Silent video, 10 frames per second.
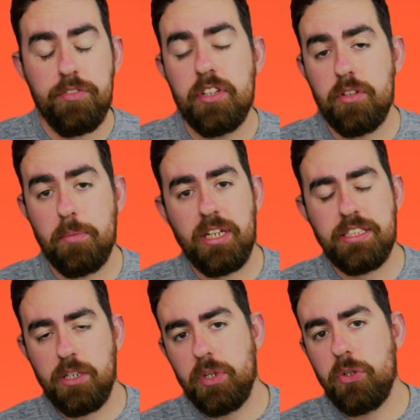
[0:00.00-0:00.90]
With this
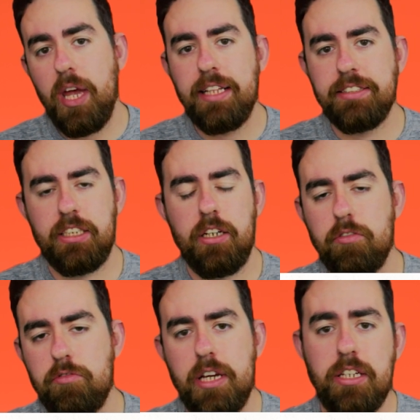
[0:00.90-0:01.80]
ability, when you enter a
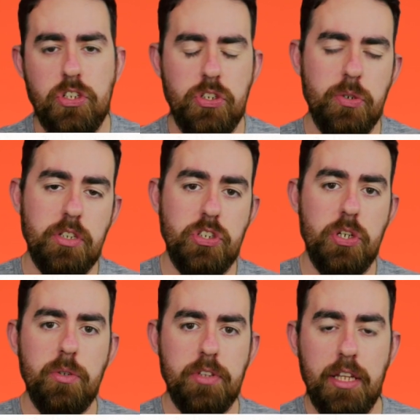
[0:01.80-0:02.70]
rage, you can
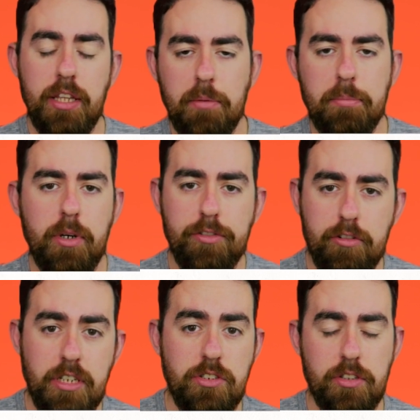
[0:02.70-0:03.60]
choose a number of
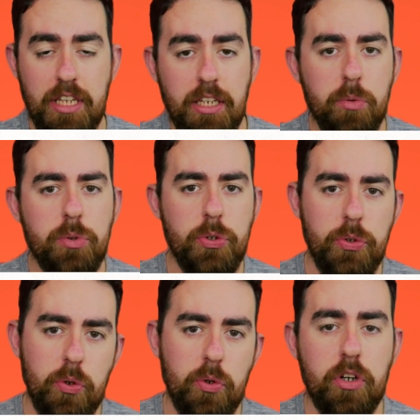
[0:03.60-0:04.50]
creatures equal to
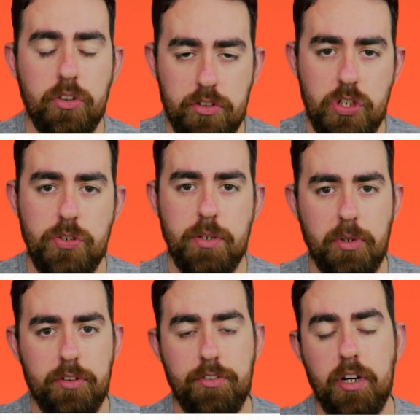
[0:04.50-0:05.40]
your constitution
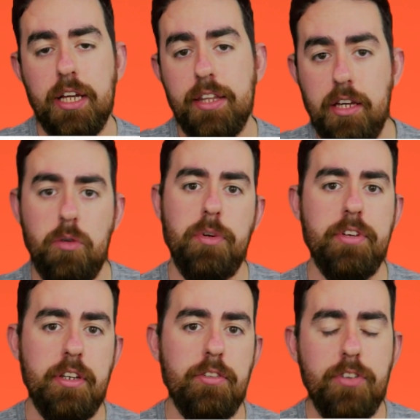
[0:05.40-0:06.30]
modifier that are
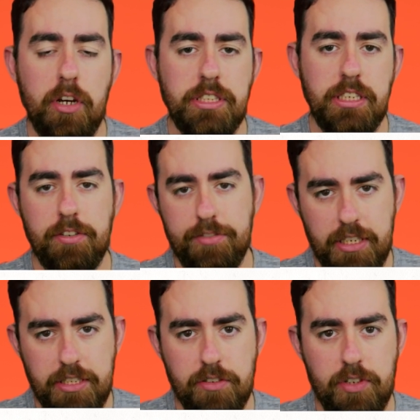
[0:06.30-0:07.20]
within 30
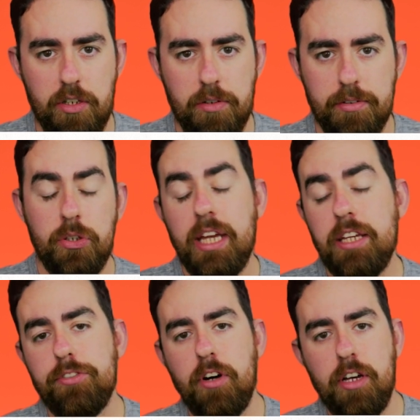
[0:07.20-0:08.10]
feet of you. You gain
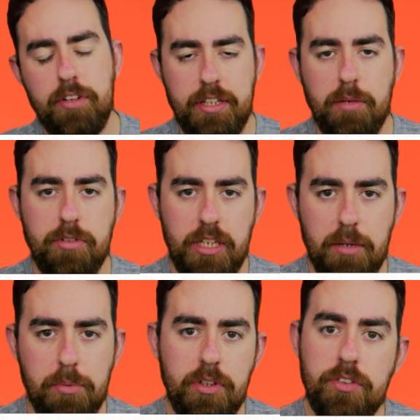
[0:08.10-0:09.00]
5 temporary
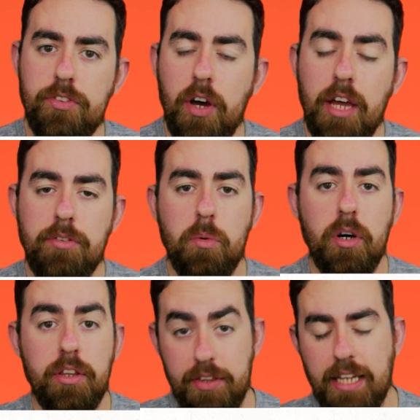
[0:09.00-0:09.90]
hit points for
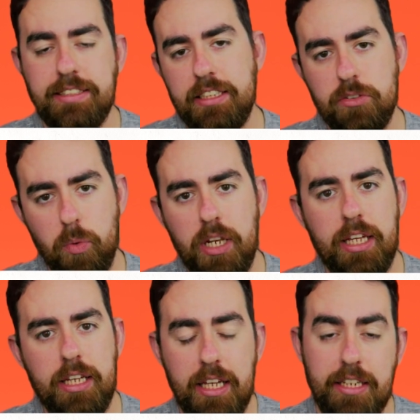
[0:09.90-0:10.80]
everyone that is
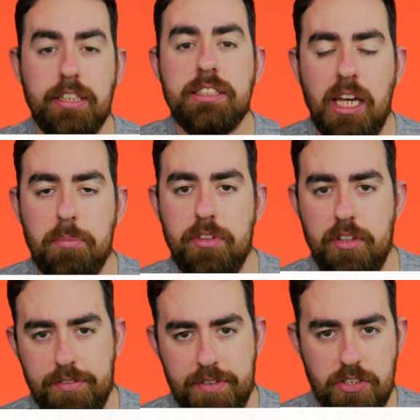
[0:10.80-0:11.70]
willing and accepts
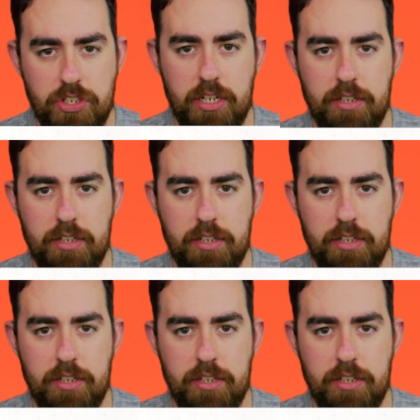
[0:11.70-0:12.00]
this feature.